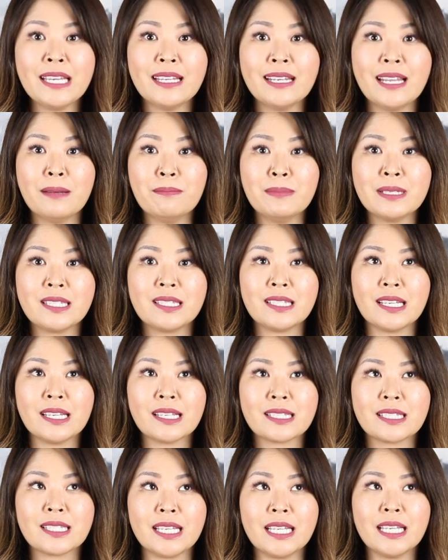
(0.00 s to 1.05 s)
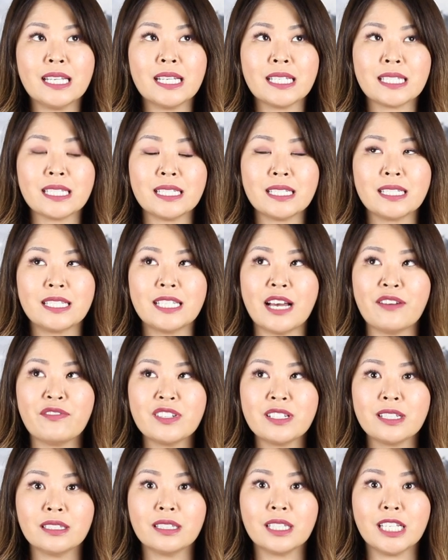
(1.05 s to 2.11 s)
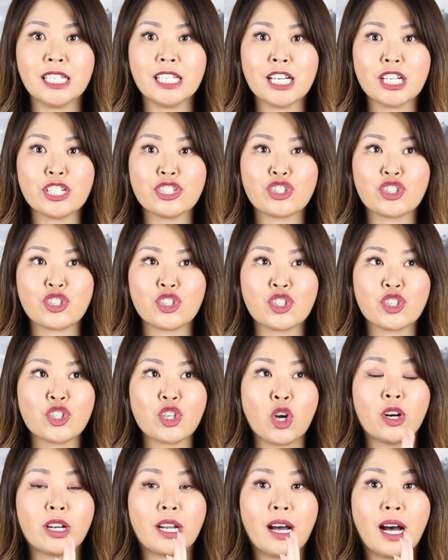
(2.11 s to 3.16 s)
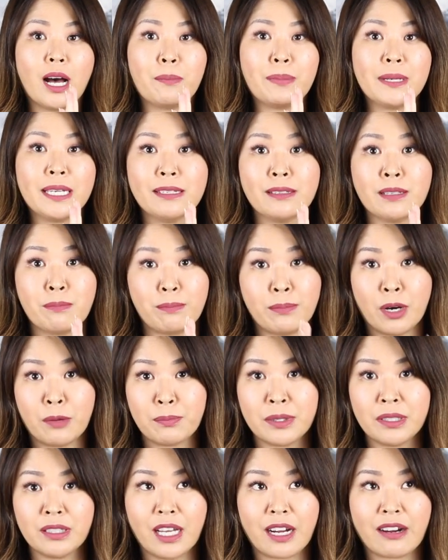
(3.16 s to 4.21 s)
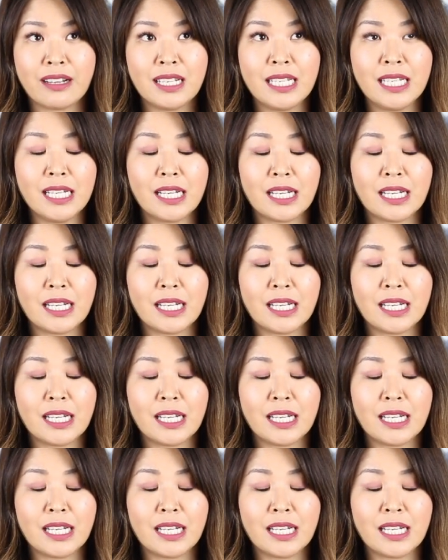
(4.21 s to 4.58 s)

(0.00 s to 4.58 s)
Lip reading: at number 6, it has definitely shot up in popularity.